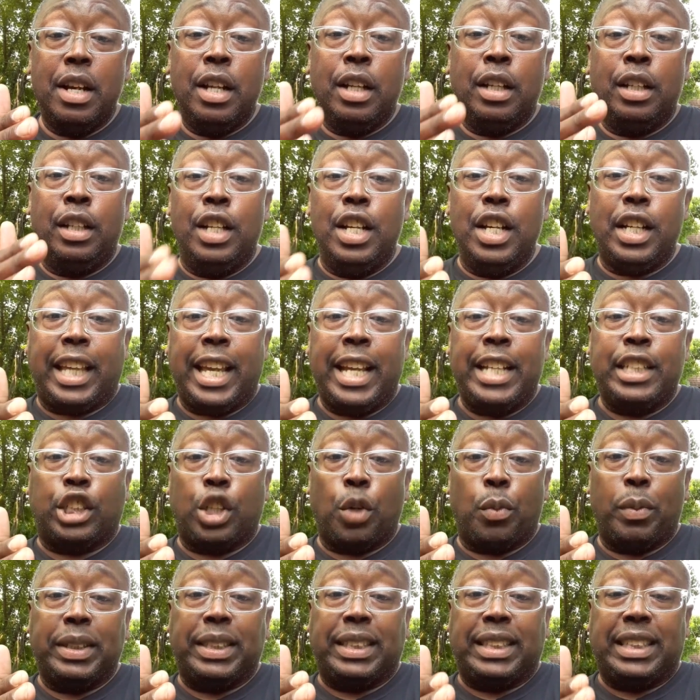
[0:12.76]
looking to
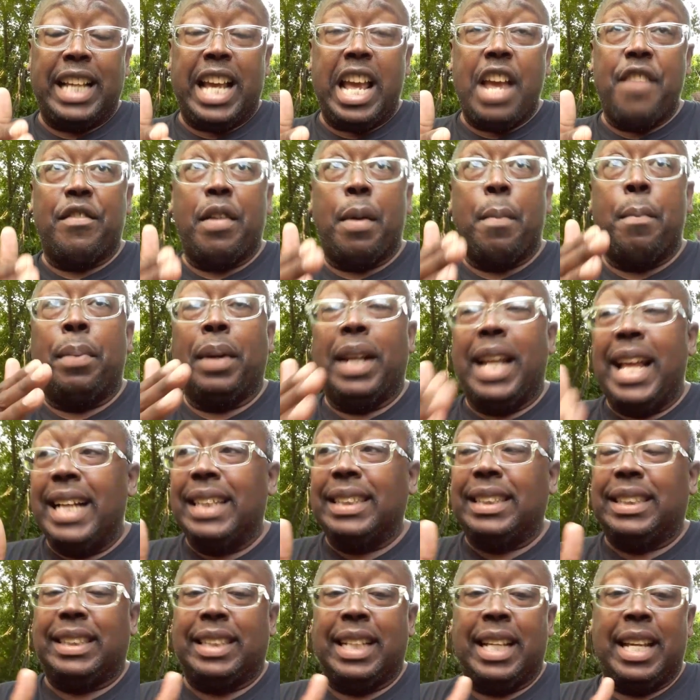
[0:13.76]
receive a
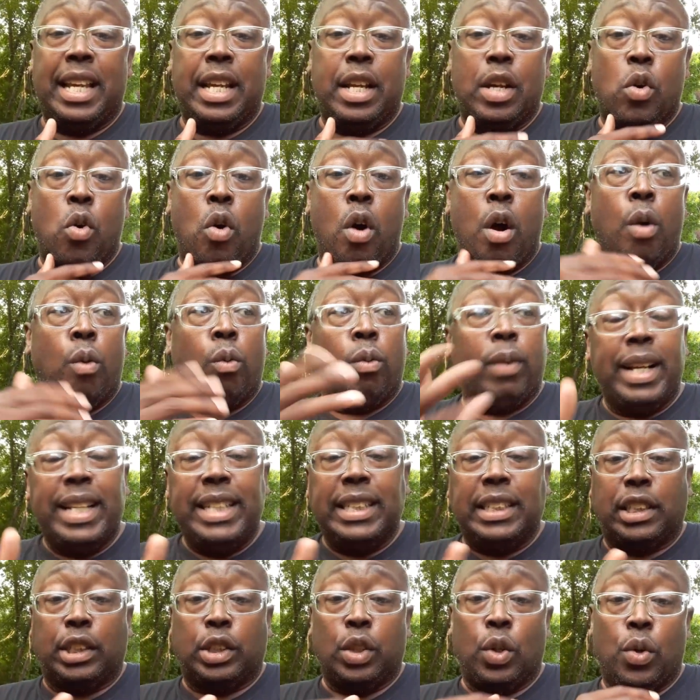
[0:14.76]
blessing or a
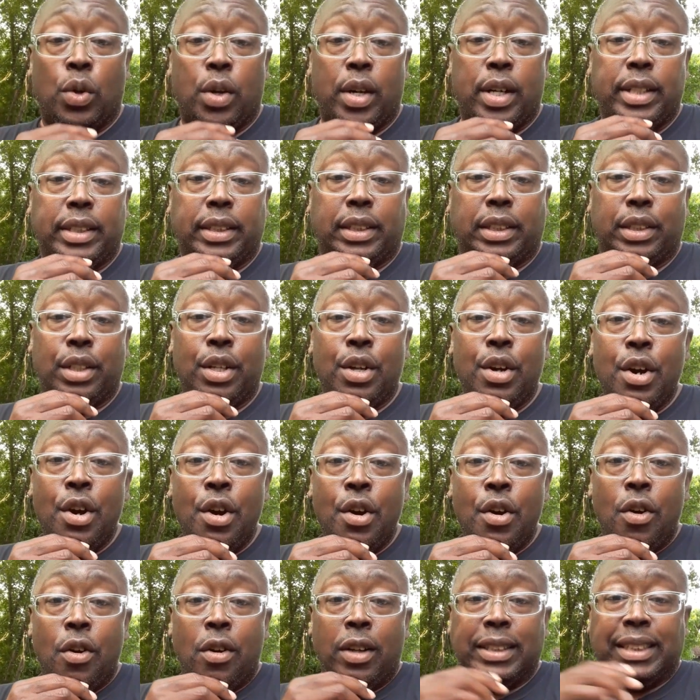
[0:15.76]
resource
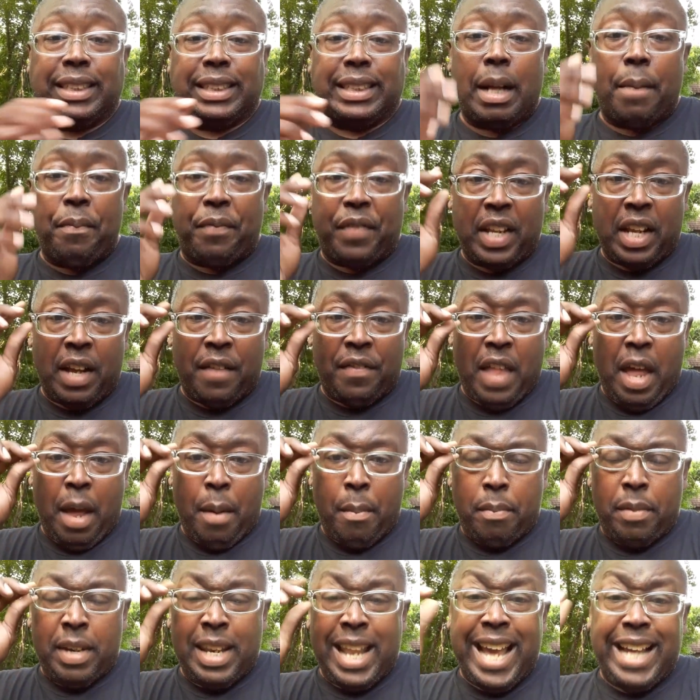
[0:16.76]
or something of that
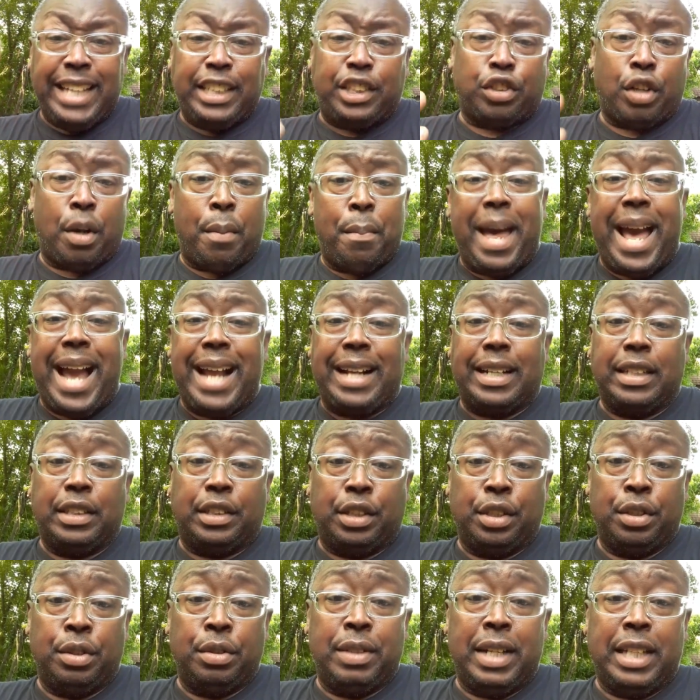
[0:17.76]
nature or
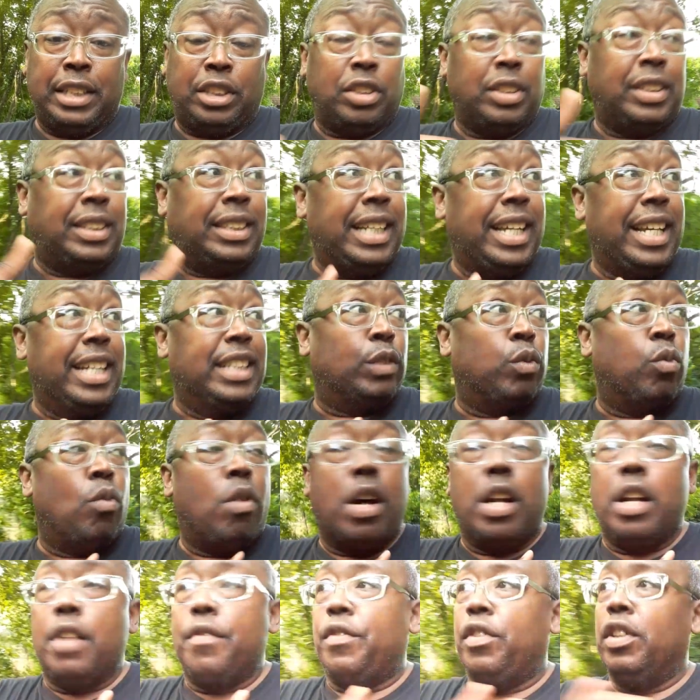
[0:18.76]
magnitude. As you can see, it's
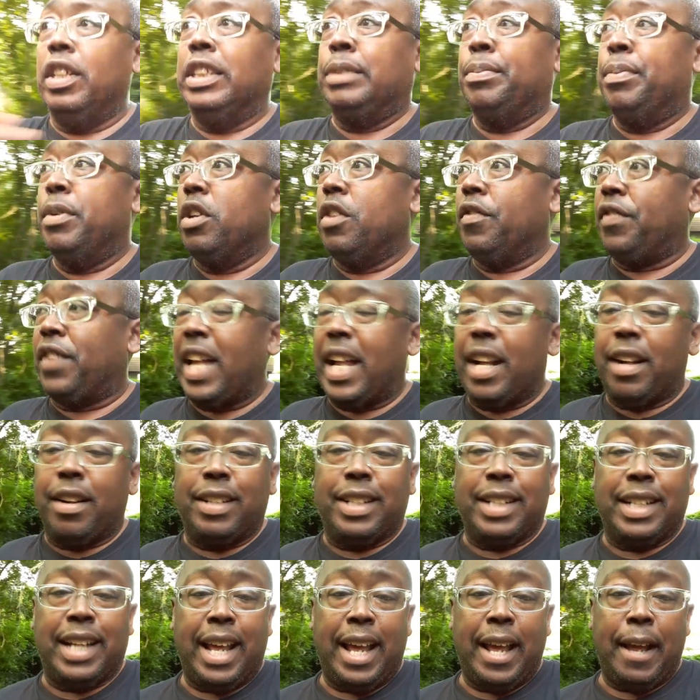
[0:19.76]
wonderful, it's beautiful out here
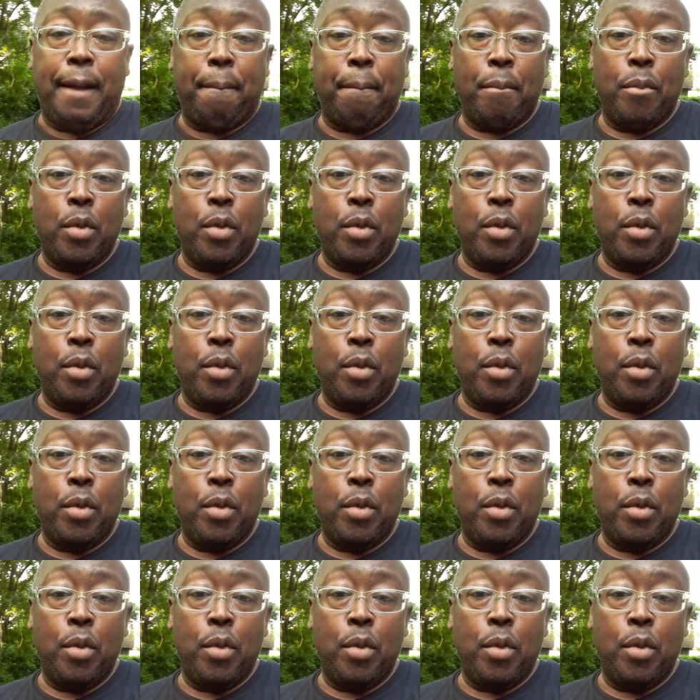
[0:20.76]
today.